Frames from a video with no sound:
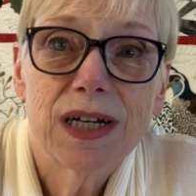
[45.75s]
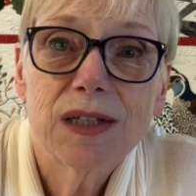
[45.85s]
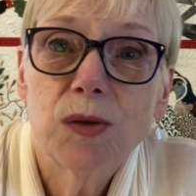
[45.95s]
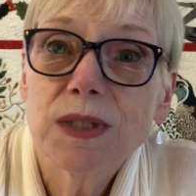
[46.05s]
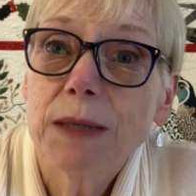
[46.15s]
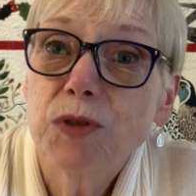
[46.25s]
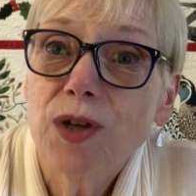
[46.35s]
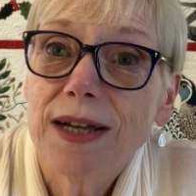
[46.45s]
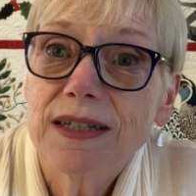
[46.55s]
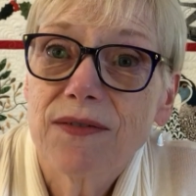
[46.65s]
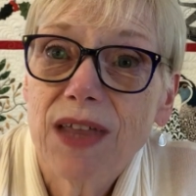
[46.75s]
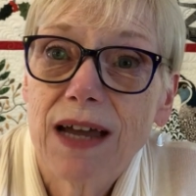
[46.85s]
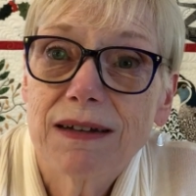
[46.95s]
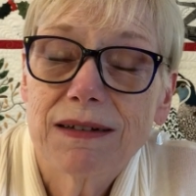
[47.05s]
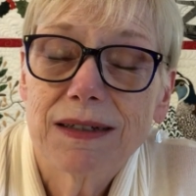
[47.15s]
close-up shots of
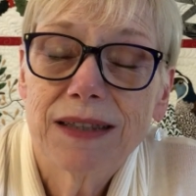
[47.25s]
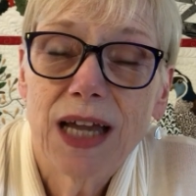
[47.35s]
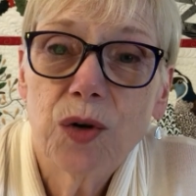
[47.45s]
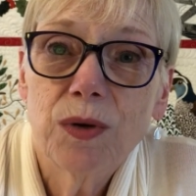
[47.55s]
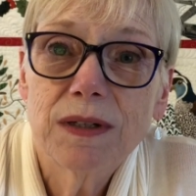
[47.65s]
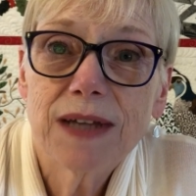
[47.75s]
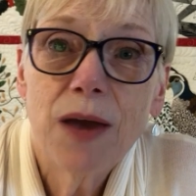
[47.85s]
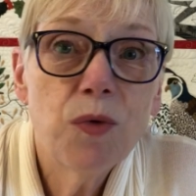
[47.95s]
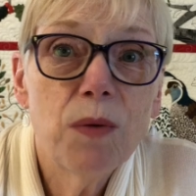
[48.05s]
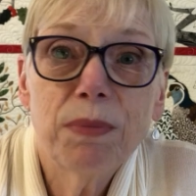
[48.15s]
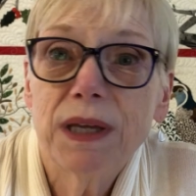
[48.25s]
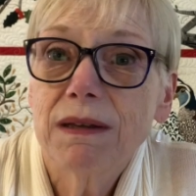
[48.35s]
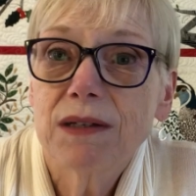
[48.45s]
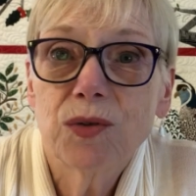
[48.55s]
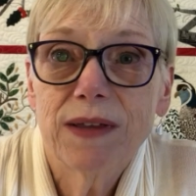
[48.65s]
that quilt. I won't be
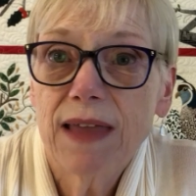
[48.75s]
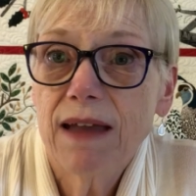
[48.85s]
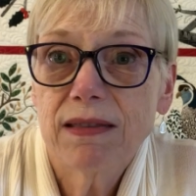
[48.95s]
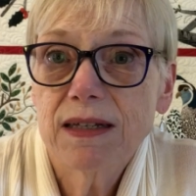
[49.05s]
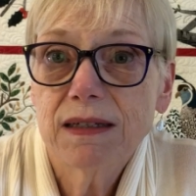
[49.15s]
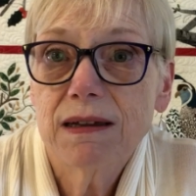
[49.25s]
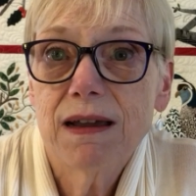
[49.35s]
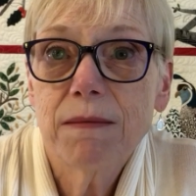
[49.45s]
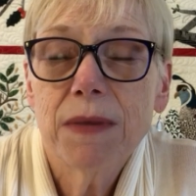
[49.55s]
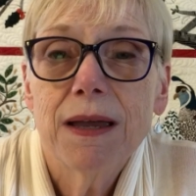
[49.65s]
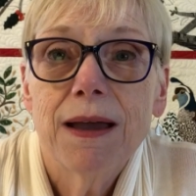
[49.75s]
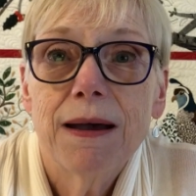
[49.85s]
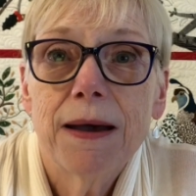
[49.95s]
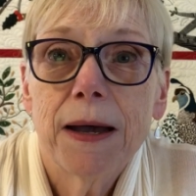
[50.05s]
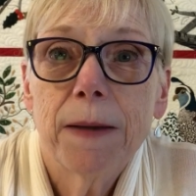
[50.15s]
doing that this time.
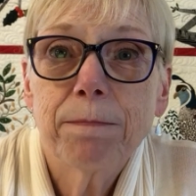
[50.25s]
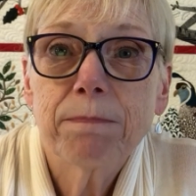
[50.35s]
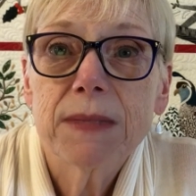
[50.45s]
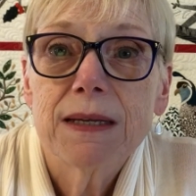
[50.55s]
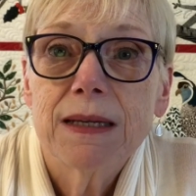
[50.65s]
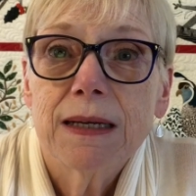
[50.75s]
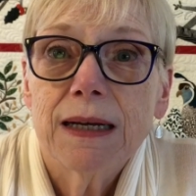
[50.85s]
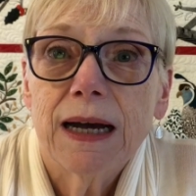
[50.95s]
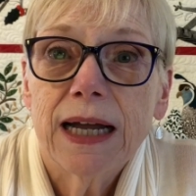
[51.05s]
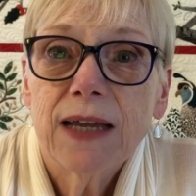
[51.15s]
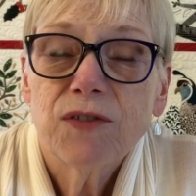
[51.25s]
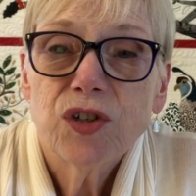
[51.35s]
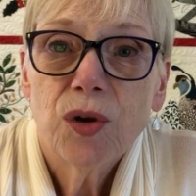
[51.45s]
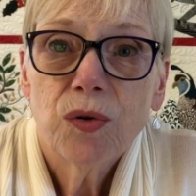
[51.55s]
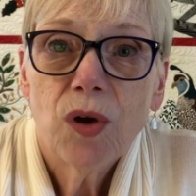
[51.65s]
I have
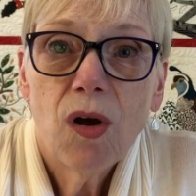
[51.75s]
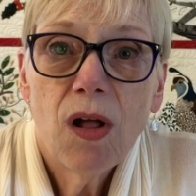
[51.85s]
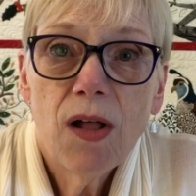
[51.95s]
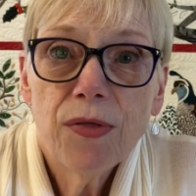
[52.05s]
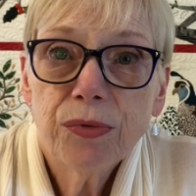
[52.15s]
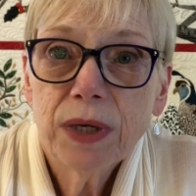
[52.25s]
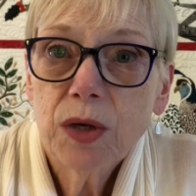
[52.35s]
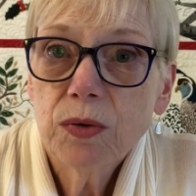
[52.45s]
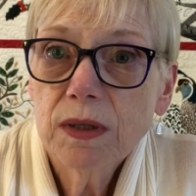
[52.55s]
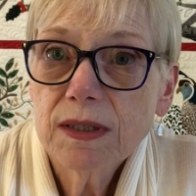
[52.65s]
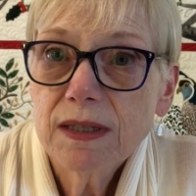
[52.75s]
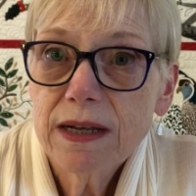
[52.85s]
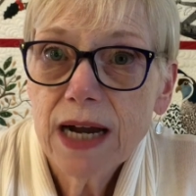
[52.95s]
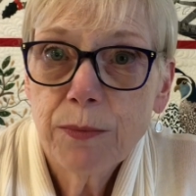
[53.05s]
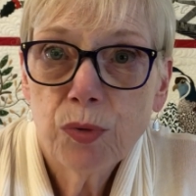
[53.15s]
shown all 3 quilts
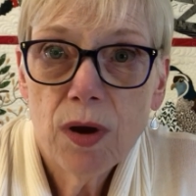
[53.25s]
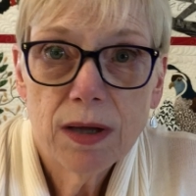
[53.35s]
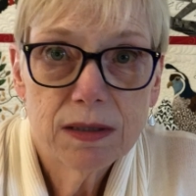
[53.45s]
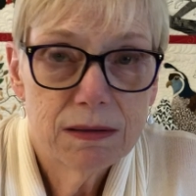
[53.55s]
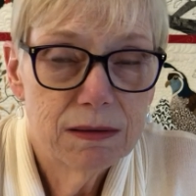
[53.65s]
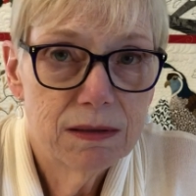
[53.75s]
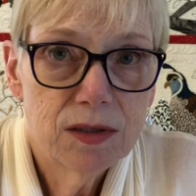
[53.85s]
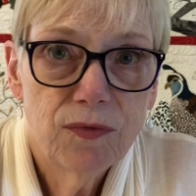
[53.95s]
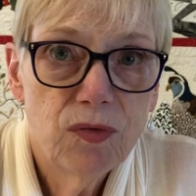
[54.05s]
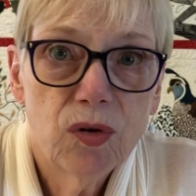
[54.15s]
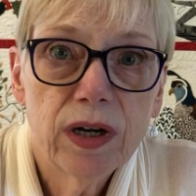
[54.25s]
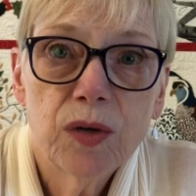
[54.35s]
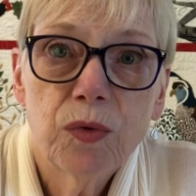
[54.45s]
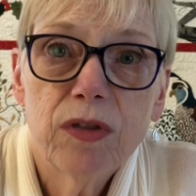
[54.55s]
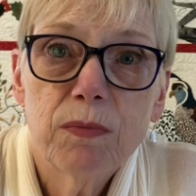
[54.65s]
that I brought to Florida
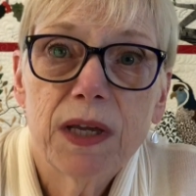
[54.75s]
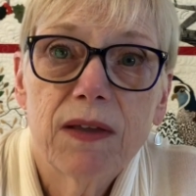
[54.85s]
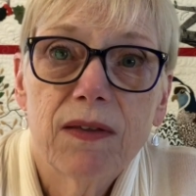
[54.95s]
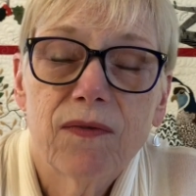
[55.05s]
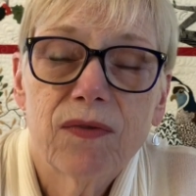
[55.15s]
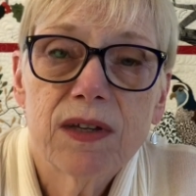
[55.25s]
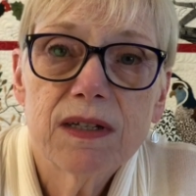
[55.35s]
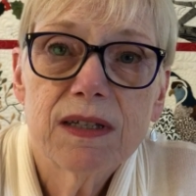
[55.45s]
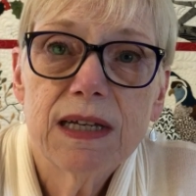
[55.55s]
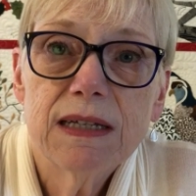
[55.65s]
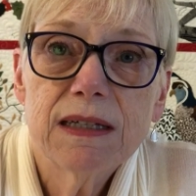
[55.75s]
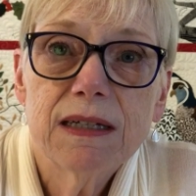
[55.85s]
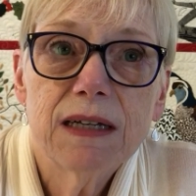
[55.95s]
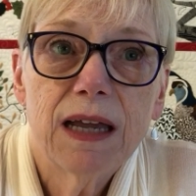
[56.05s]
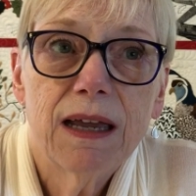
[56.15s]
with me this
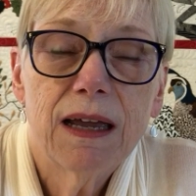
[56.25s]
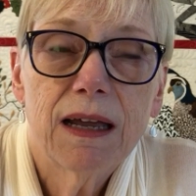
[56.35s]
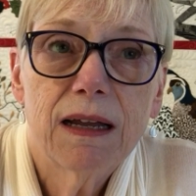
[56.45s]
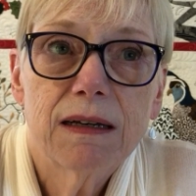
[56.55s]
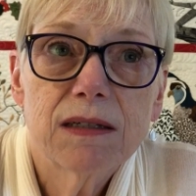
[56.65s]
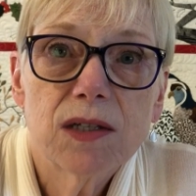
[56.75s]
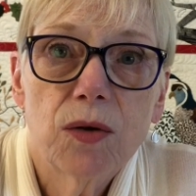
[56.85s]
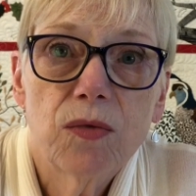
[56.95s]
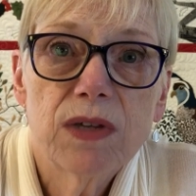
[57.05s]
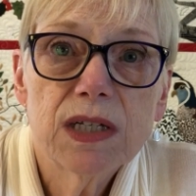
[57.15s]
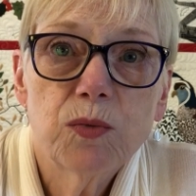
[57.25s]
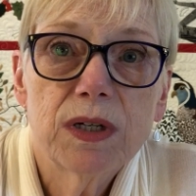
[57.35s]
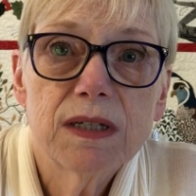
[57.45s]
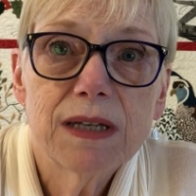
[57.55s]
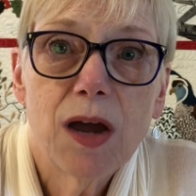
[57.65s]
season, and so this one
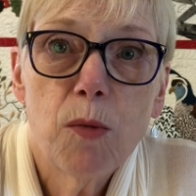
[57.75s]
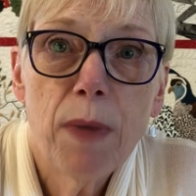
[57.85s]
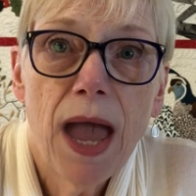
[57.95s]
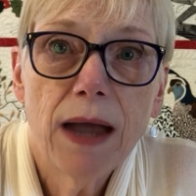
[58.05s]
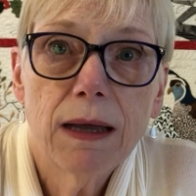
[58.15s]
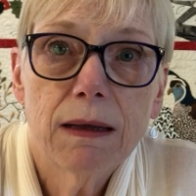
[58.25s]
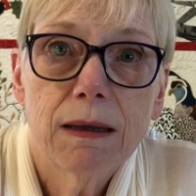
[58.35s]
is now back